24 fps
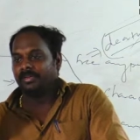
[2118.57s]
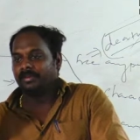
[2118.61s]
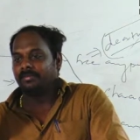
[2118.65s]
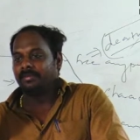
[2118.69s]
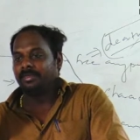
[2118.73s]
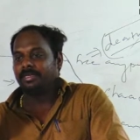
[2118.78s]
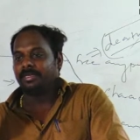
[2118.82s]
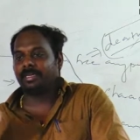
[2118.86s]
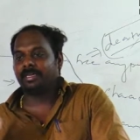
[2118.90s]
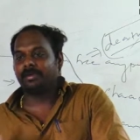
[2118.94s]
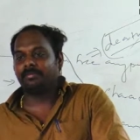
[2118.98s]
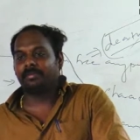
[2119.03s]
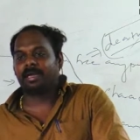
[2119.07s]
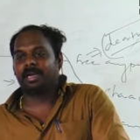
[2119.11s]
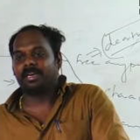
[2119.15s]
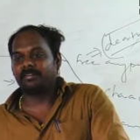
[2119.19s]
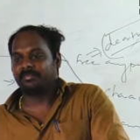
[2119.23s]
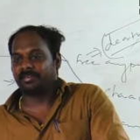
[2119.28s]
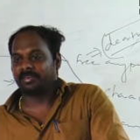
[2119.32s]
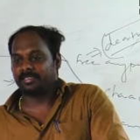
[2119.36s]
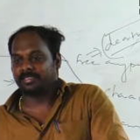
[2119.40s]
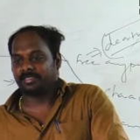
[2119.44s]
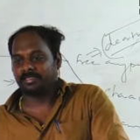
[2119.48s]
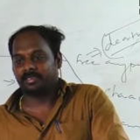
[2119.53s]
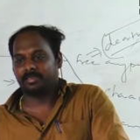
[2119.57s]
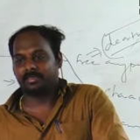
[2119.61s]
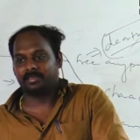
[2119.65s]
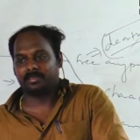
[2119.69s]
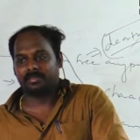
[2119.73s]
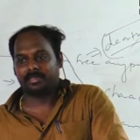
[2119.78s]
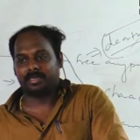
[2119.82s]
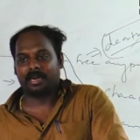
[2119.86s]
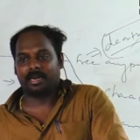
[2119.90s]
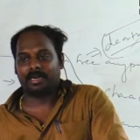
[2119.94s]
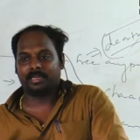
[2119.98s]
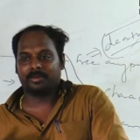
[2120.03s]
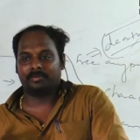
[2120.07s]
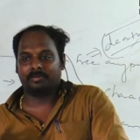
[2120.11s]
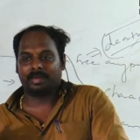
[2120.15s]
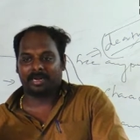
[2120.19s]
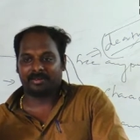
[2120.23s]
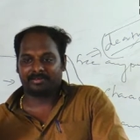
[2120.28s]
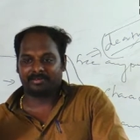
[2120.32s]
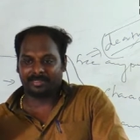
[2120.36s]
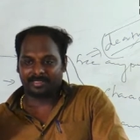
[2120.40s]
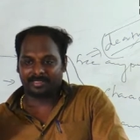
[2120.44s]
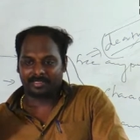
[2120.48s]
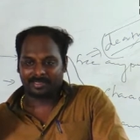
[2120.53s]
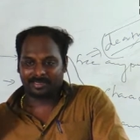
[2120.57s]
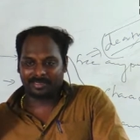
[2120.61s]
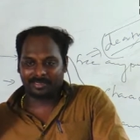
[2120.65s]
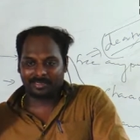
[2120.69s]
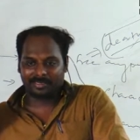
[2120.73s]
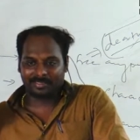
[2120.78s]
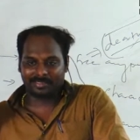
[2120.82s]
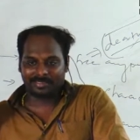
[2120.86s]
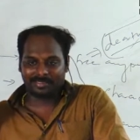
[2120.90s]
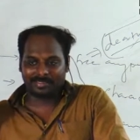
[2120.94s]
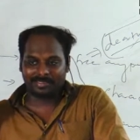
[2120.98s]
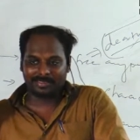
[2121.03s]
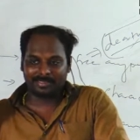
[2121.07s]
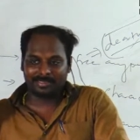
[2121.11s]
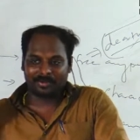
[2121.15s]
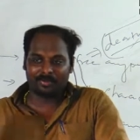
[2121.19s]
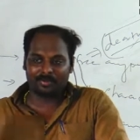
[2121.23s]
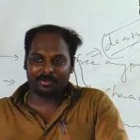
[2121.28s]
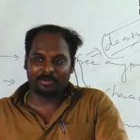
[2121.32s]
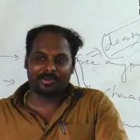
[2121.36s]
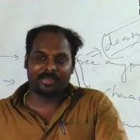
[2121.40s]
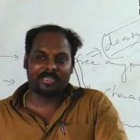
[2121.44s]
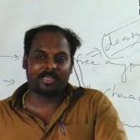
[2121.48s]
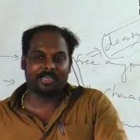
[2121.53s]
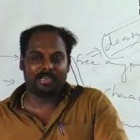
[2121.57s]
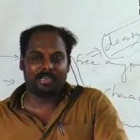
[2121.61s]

need manufacturing industries. If manufacturing industries, we need